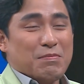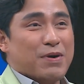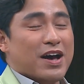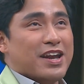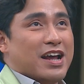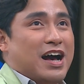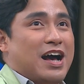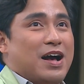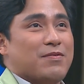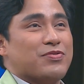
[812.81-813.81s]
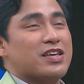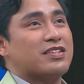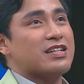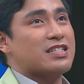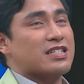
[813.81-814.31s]
But uh, this
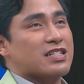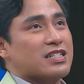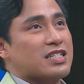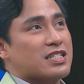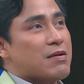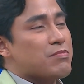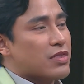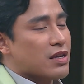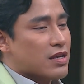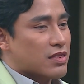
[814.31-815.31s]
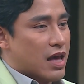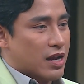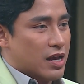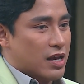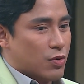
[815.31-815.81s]
is something that
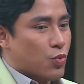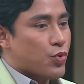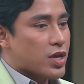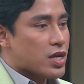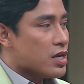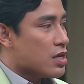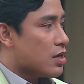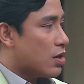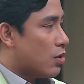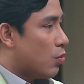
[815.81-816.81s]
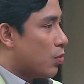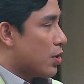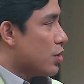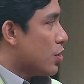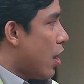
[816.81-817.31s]
we
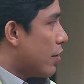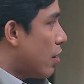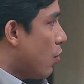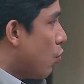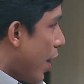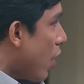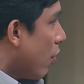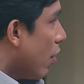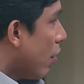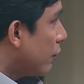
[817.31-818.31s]
were not aware of.